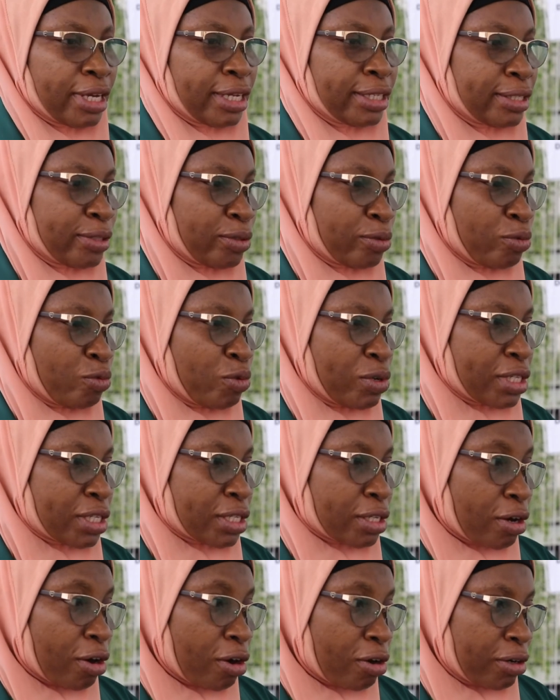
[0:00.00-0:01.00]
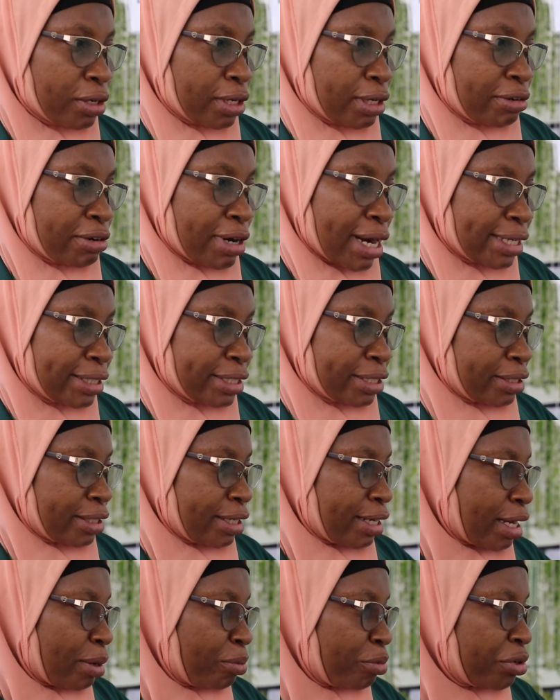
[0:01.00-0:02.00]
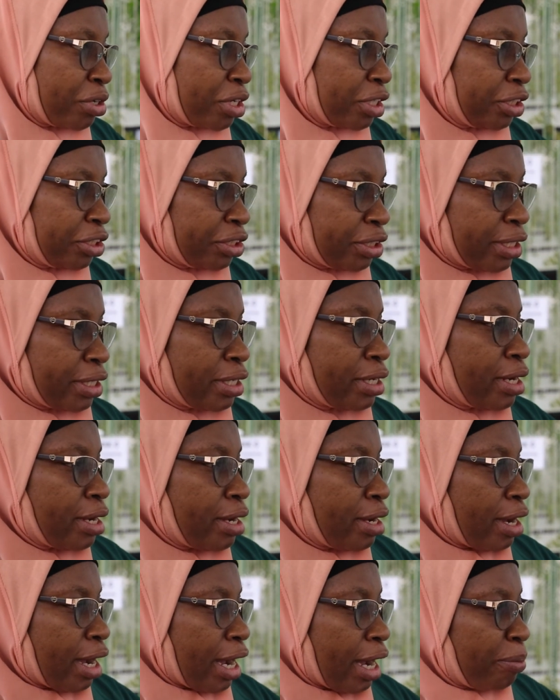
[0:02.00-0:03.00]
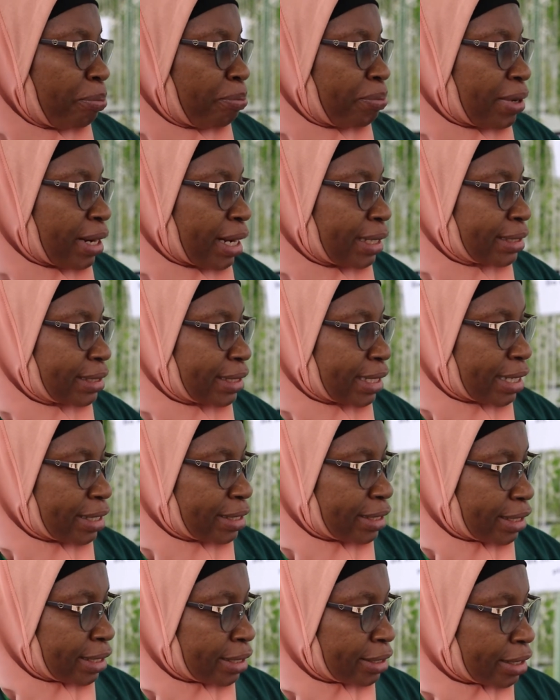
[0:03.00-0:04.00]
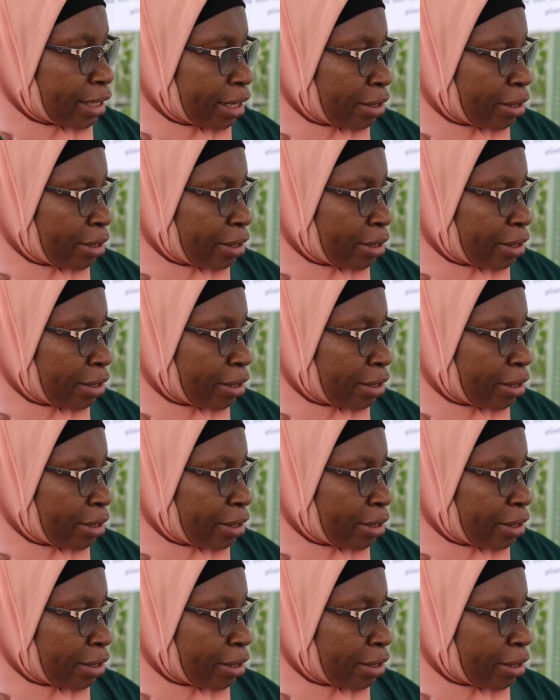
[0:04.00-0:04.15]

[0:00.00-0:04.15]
that we saw right in the laboratory are planted in